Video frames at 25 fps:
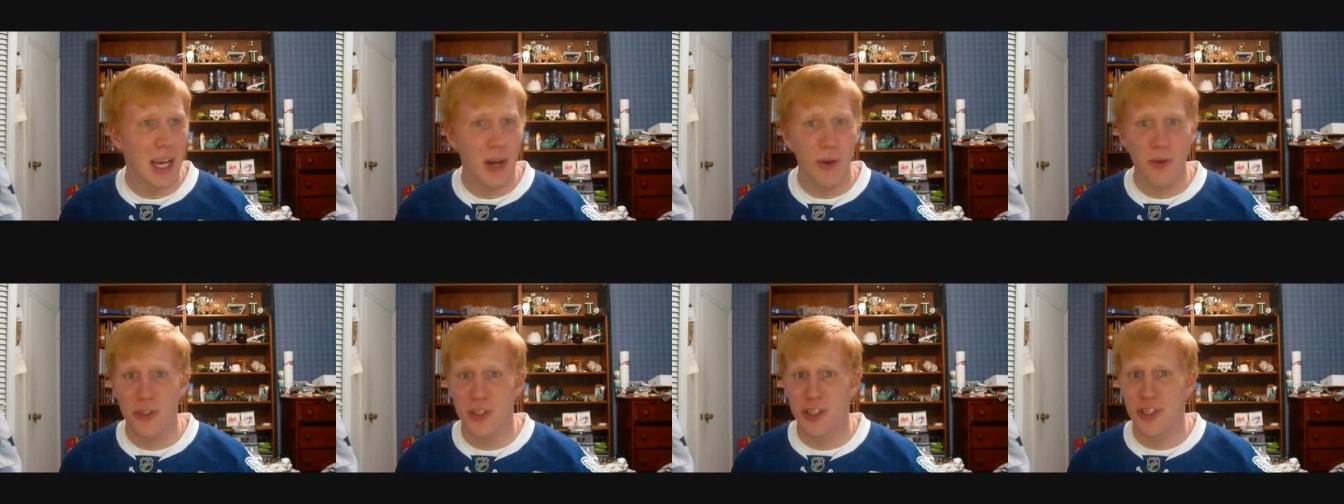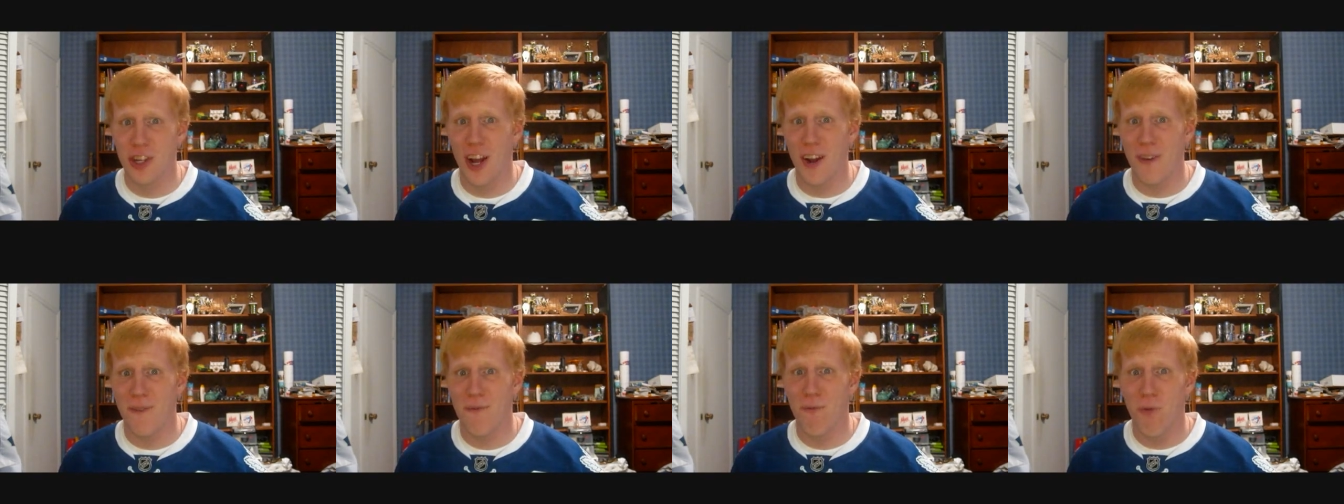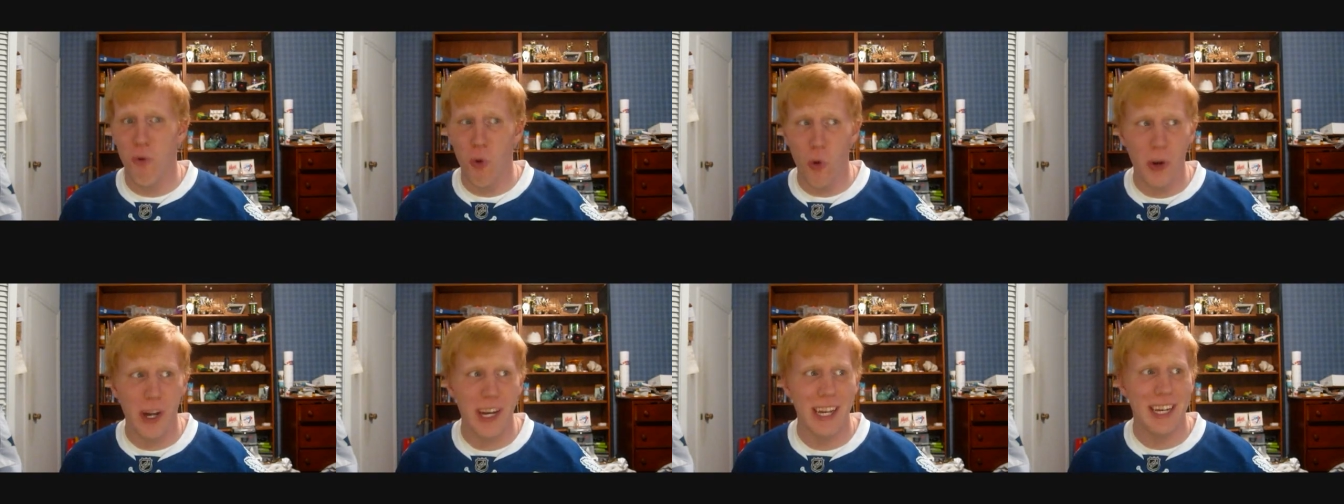outshot
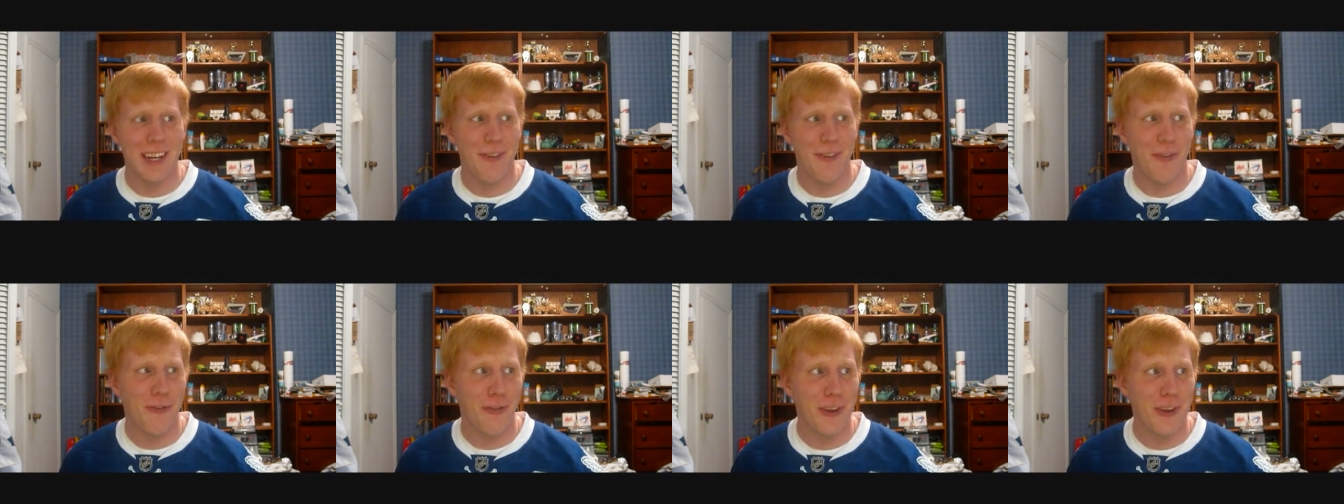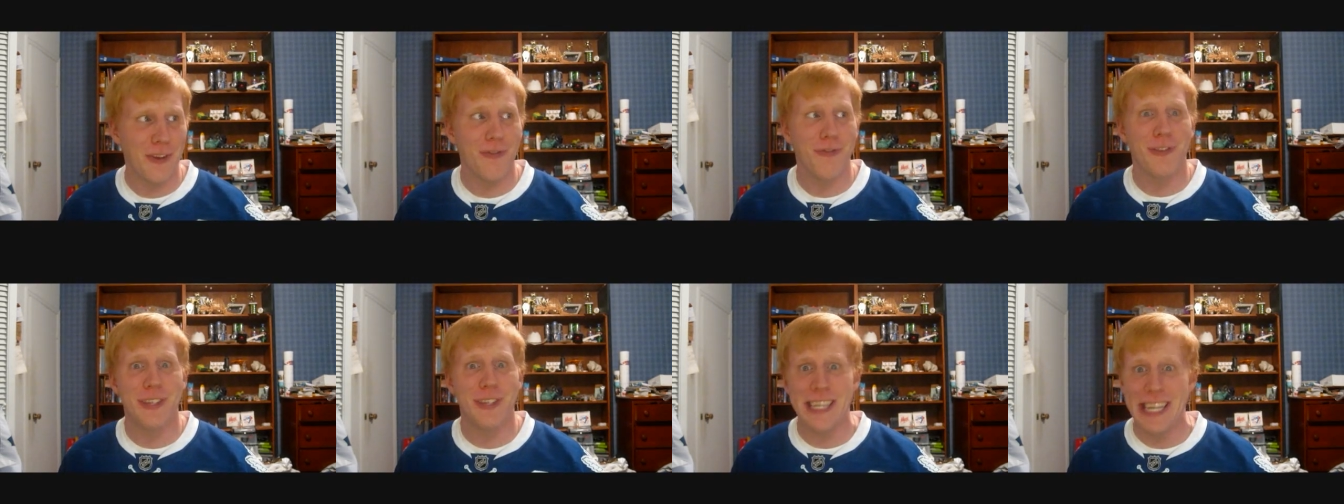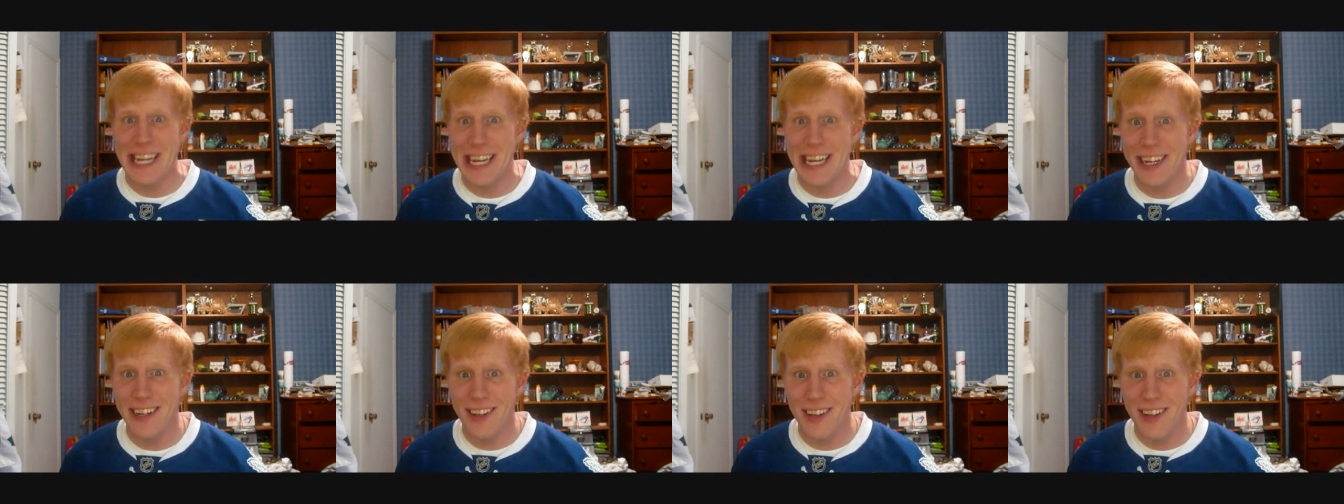40 to
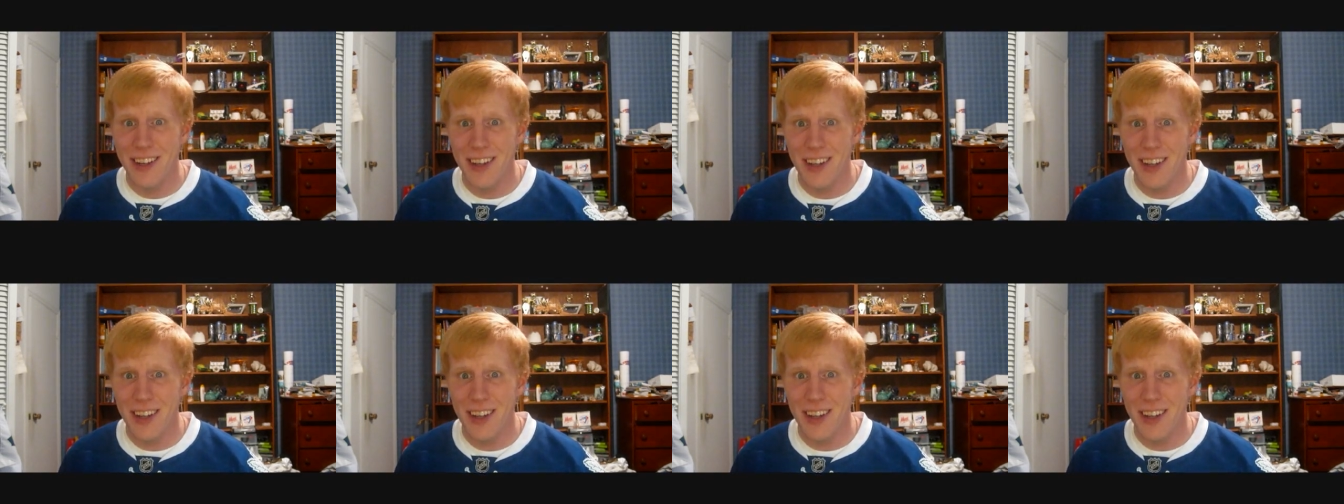15?